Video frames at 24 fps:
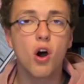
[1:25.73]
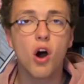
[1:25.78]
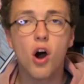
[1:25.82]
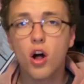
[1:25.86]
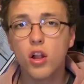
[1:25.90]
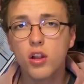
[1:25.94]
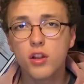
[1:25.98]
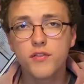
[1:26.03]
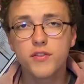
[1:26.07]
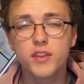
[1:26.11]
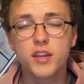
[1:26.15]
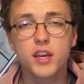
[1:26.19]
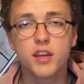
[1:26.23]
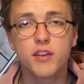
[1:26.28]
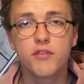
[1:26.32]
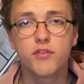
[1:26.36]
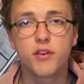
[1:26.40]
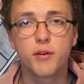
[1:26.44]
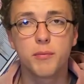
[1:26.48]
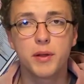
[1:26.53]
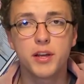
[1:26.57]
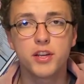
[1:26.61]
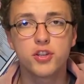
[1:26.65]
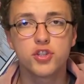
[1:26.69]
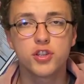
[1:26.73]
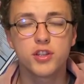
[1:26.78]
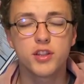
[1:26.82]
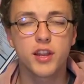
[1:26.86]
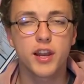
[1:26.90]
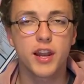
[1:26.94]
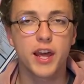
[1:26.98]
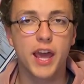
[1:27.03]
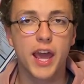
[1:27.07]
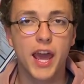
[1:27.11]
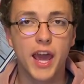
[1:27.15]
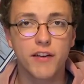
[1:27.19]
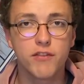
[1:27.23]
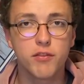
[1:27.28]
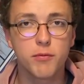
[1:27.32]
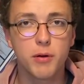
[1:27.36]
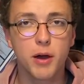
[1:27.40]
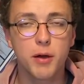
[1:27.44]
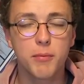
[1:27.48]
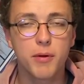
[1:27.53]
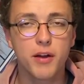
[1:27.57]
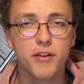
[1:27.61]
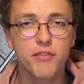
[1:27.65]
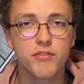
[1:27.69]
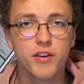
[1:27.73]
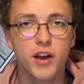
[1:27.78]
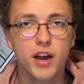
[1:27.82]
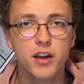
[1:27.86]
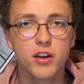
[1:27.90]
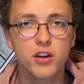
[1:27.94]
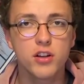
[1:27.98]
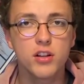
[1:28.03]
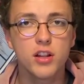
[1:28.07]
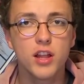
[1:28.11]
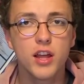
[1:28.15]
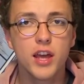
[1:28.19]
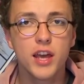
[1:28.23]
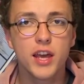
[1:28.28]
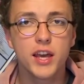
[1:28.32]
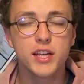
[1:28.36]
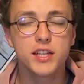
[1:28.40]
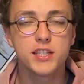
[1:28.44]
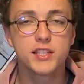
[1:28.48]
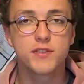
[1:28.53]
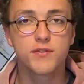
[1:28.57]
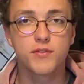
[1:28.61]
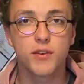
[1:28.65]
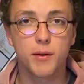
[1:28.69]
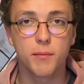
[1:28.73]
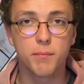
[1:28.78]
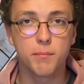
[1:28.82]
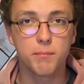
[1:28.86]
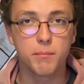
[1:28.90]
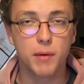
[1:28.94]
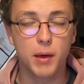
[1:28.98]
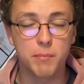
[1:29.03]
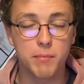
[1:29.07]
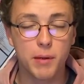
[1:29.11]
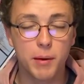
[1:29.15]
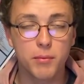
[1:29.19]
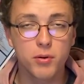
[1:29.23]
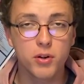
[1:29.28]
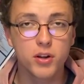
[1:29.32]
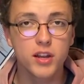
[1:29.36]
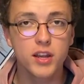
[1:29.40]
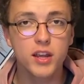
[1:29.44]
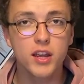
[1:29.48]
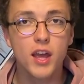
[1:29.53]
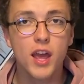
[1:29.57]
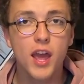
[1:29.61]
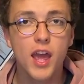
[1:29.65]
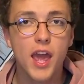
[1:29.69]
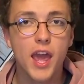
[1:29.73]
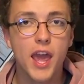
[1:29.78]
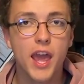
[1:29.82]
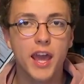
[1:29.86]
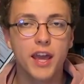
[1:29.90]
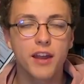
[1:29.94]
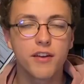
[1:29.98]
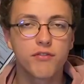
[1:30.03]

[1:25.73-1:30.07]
all of the information that I have about my file is from my memory and